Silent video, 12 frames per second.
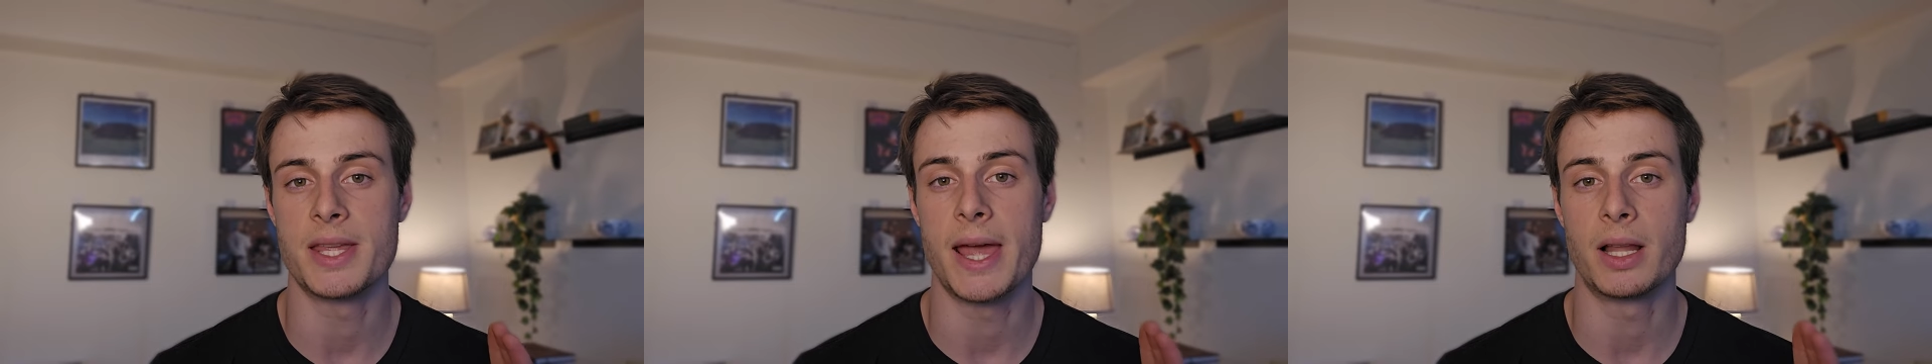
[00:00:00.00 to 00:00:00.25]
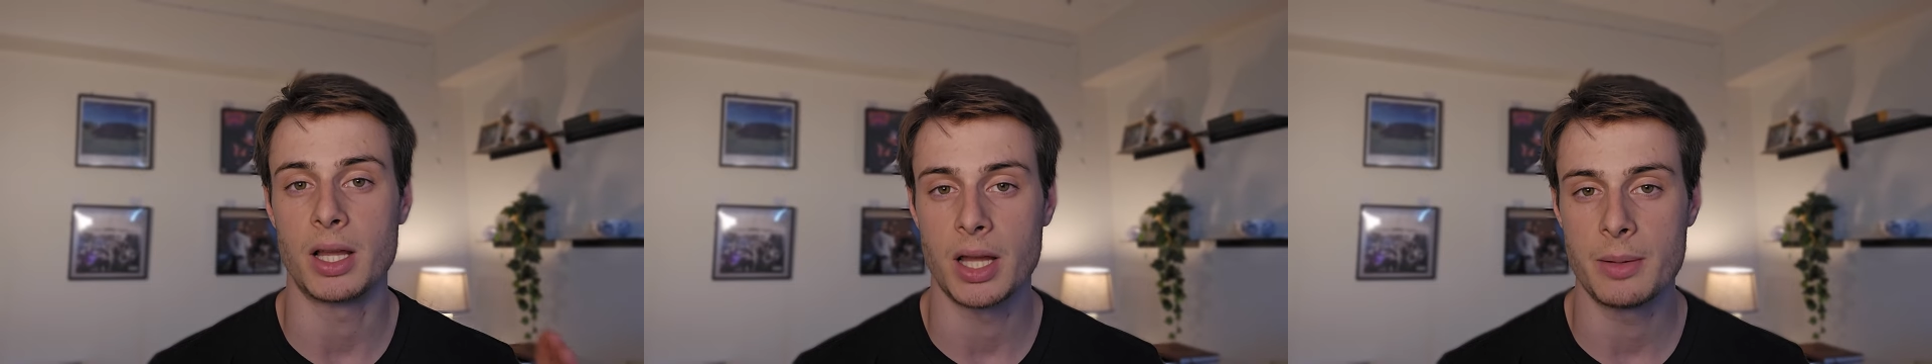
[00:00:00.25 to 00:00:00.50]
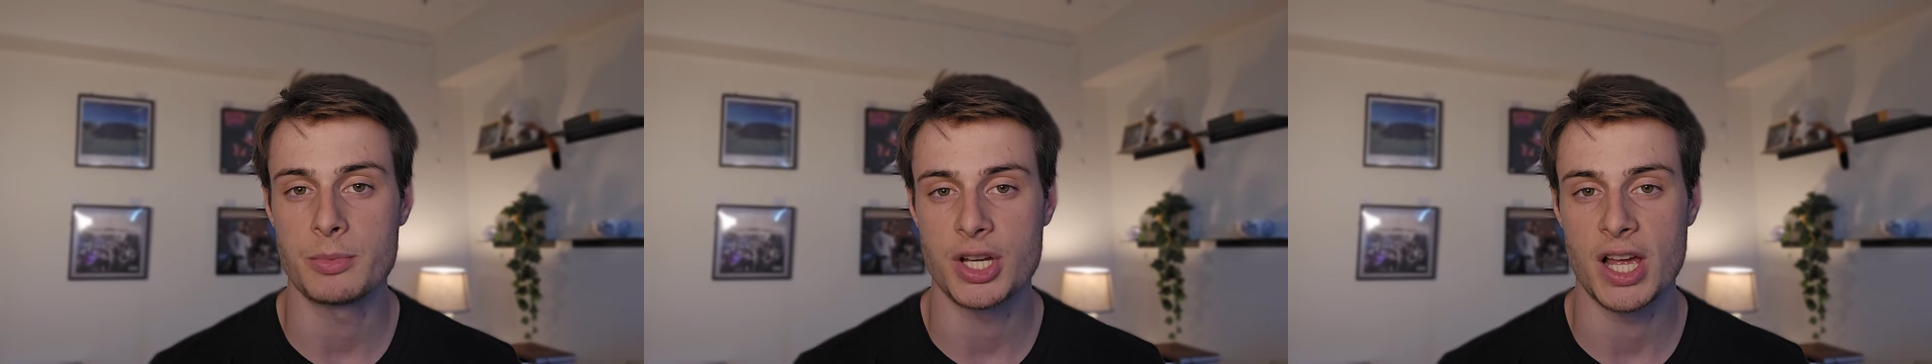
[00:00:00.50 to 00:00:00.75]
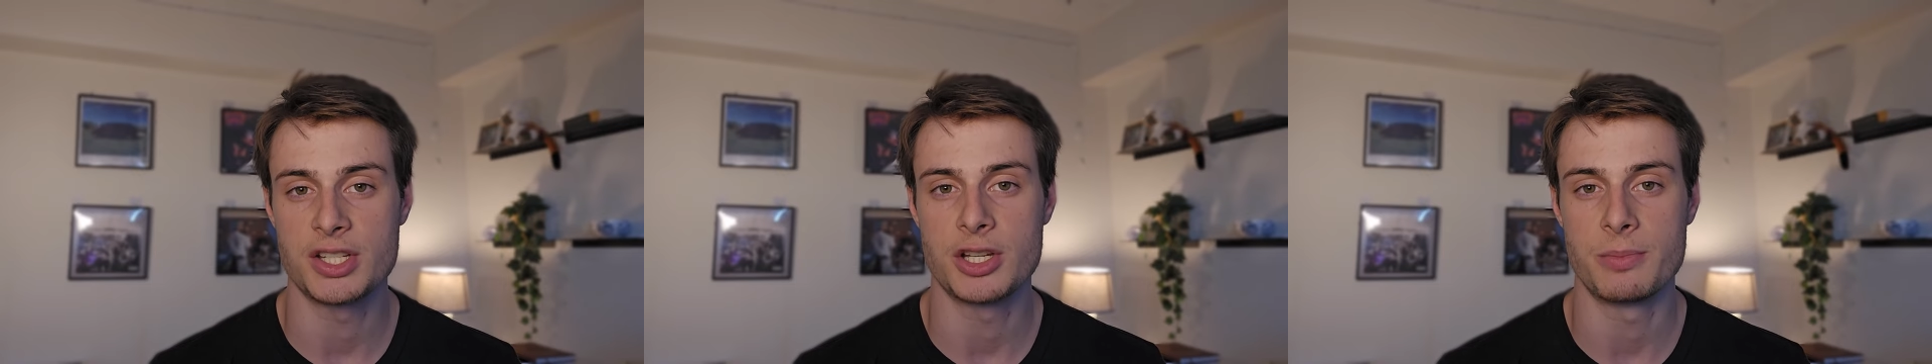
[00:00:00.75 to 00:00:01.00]
the LLM
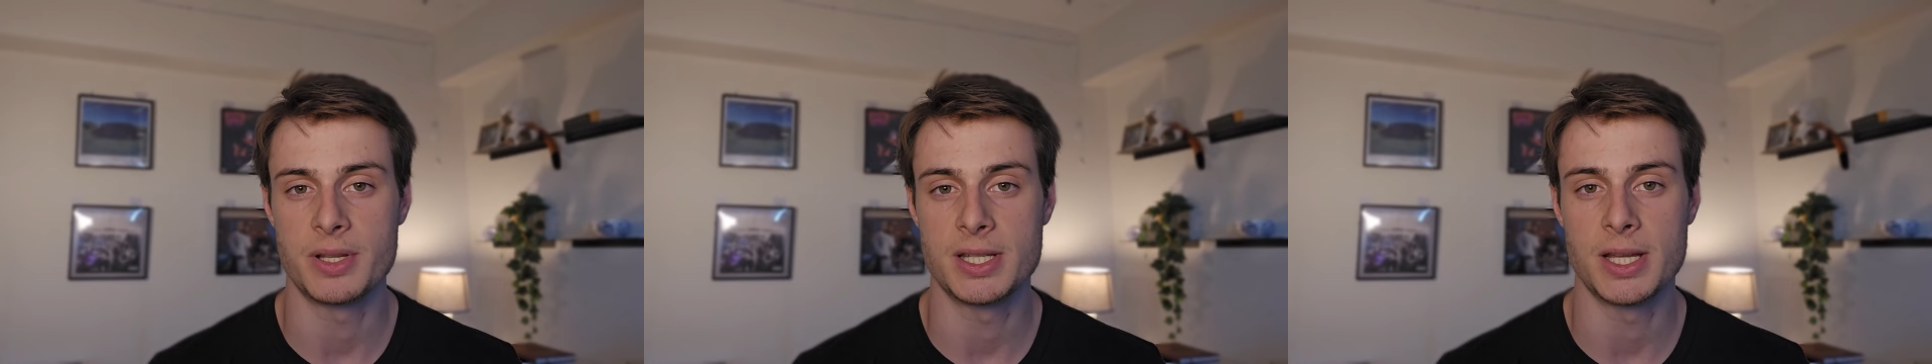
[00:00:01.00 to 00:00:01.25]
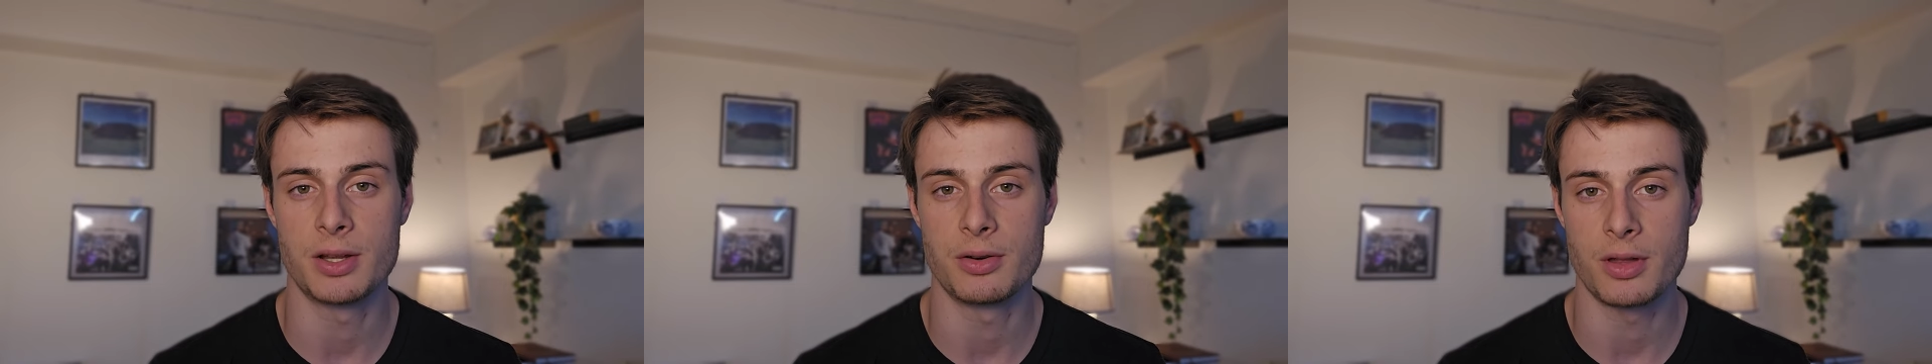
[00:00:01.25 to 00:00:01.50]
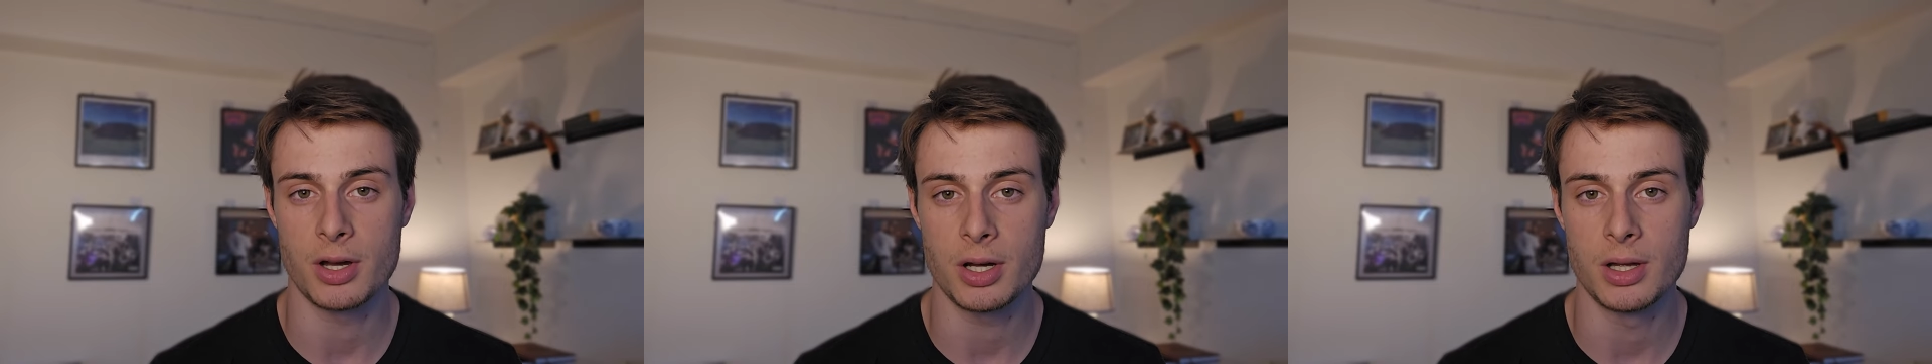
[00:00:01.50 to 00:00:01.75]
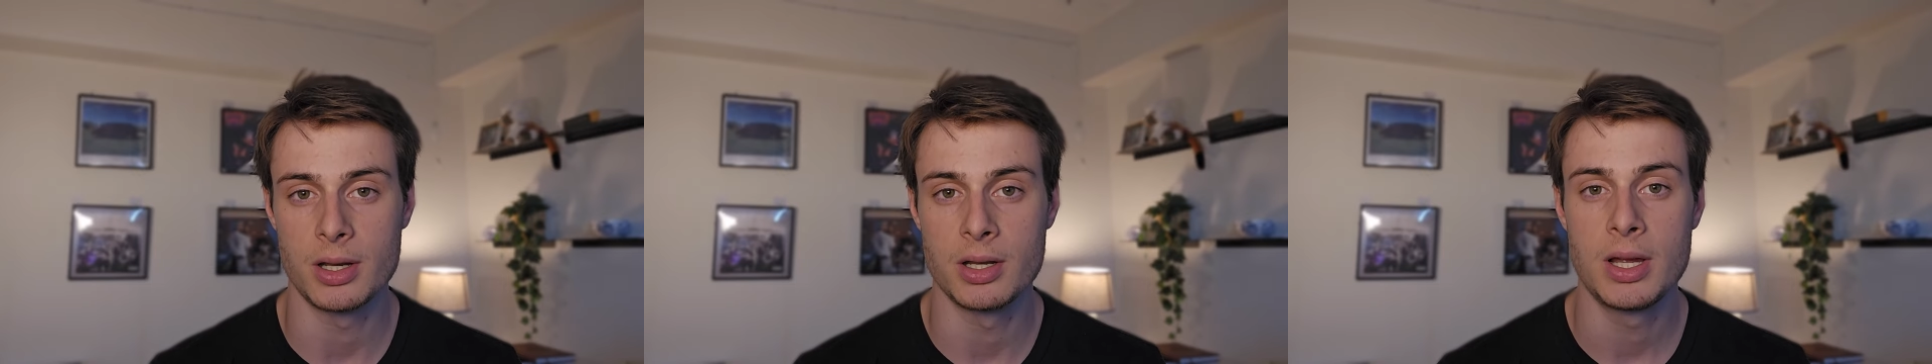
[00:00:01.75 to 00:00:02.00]
ChatGPT under the
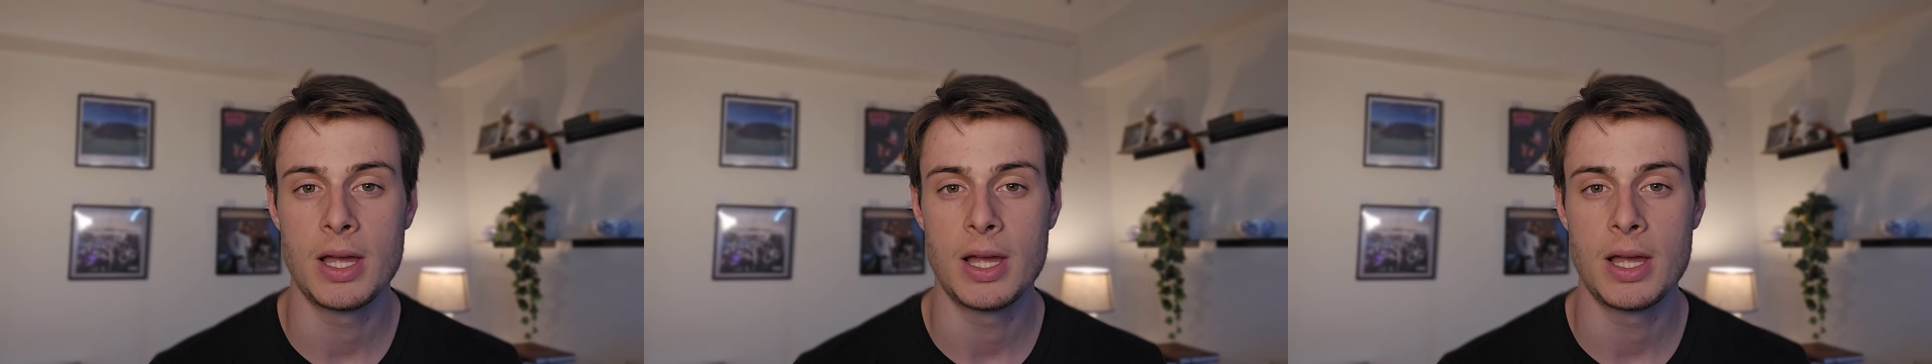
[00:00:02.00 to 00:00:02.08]
hood,